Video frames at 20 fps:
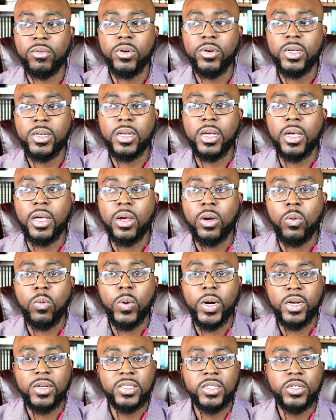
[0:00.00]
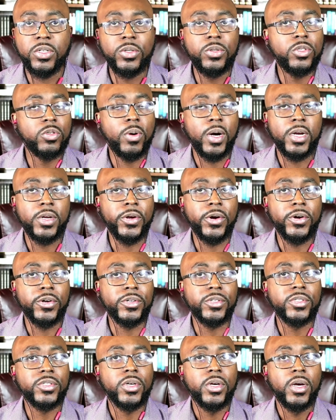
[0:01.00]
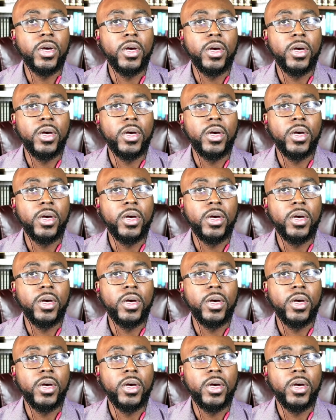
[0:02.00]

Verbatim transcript: really what does it do to our daughters